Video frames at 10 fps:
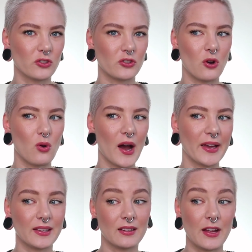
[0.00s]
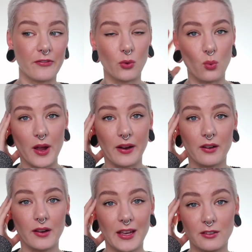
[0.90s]
So I can never
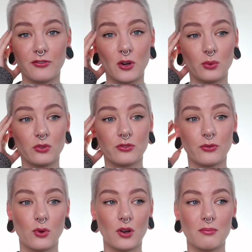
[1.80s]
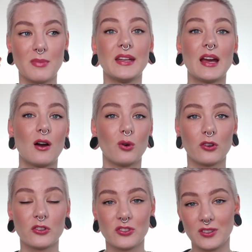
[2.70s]
wear headphones for many
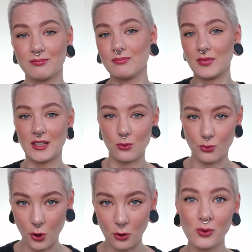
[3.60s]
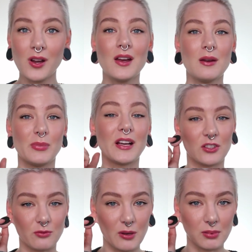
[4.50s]
hours in a row
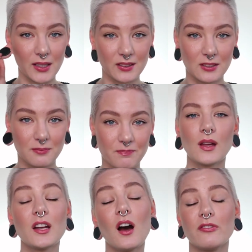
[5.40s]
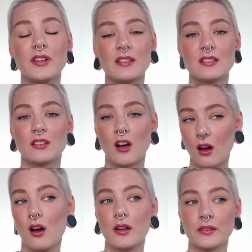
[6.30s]
because of my plugs. An obvious
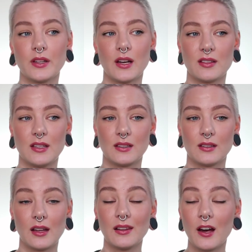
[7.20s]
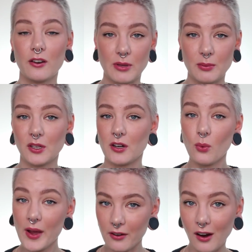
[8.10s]
con that I think a lot of people are
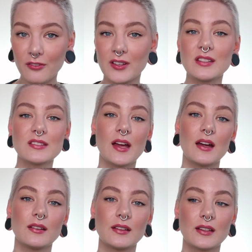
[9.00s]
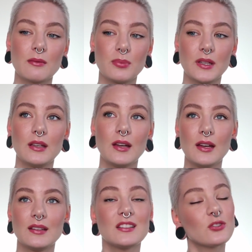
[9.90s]
aware of is that it can be
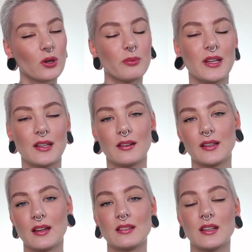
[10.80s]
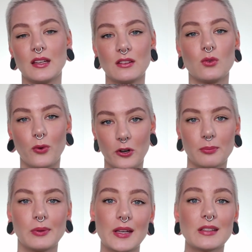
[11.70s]
discriminated against in the
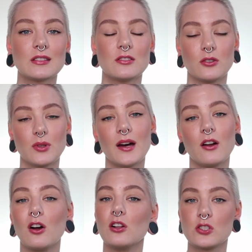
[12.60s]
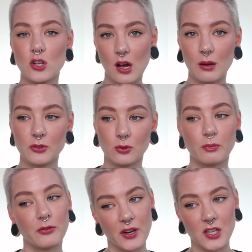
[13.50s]
workplace. So not all jobs or
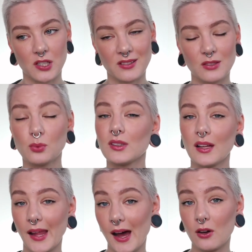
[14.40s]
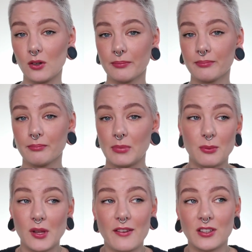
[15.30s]
professions will allow
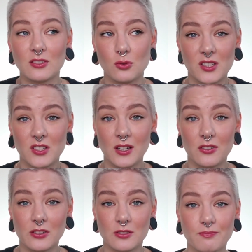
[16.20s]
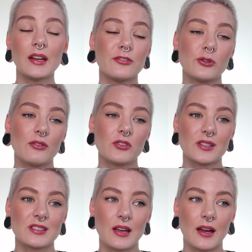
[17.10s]
people having stretched ears. And if you ever
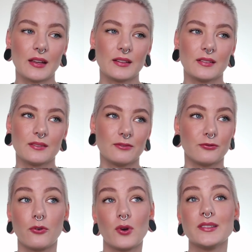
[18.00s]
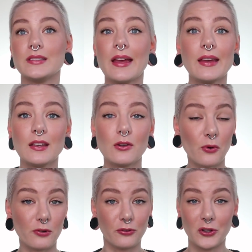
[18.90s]
decide for a day
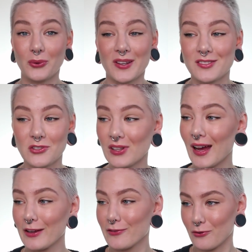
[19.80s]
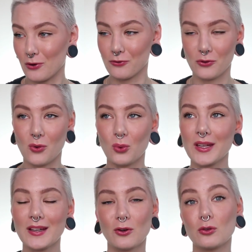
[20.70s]
or for the rest of your life or for a
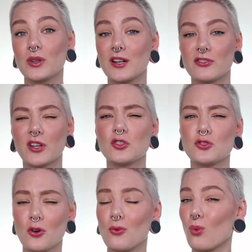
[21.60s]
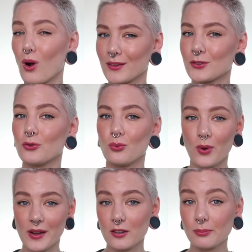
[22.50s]
week or whatever that you don't want to
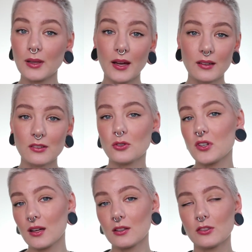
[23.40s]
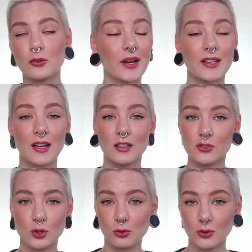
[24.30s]
wear plugs or tunnels or any kind
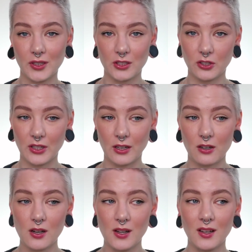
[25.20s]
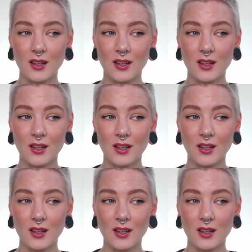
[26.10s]
of jewelry in your ear,